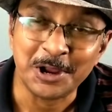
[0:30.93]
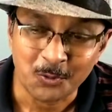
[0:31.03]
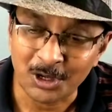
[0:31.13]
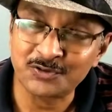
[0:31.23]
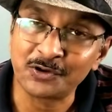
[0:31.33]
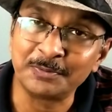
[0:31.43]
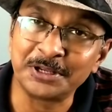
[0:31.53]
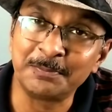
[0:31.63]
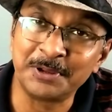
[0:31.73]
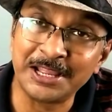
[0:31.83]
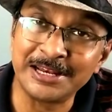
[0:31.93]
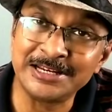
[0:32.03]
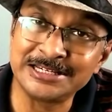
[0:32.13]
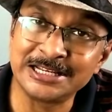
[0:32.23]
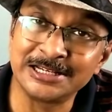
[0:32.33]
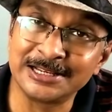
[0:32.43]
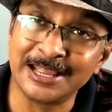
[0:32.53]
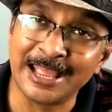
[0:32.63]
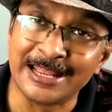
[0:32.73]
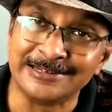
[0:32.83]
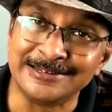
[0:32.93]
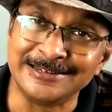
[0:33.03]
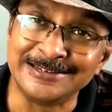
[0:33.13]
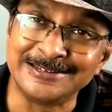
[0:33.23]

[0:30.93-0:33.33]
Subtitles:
Watch from the beginning till end.